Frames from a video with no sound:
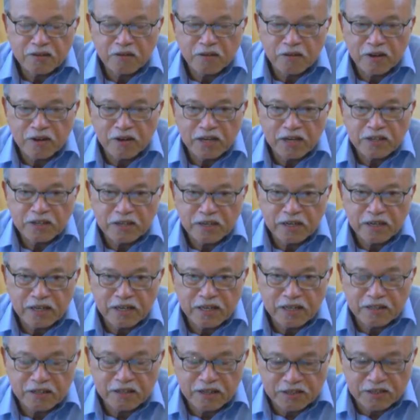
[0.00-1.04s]
collection
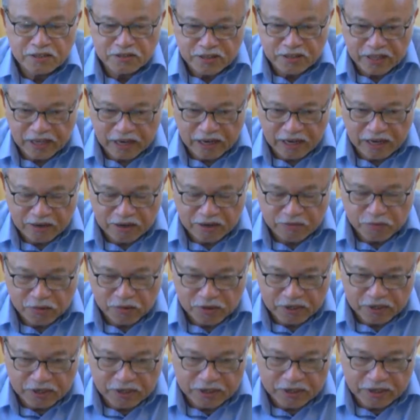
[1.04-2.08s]
in the State
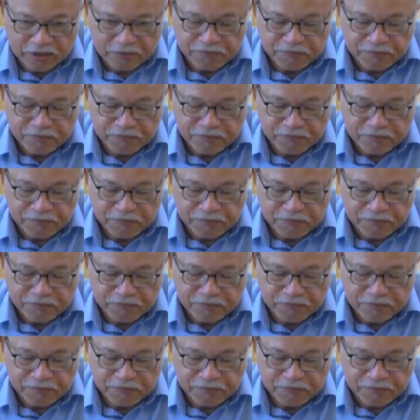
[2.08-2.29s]
Library.